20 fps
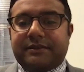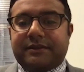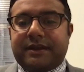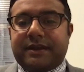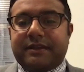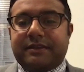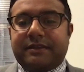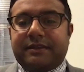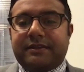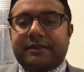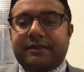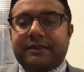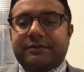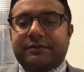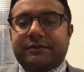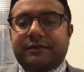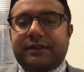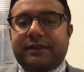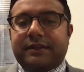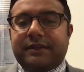I think this
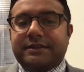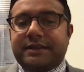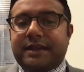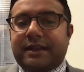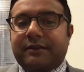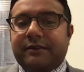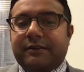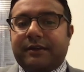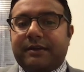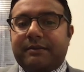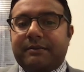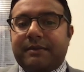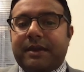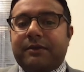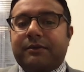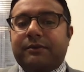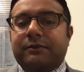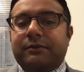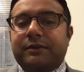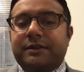really accelerated my
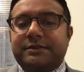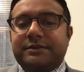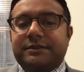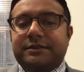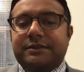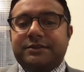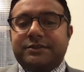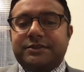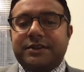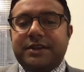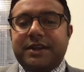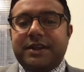own research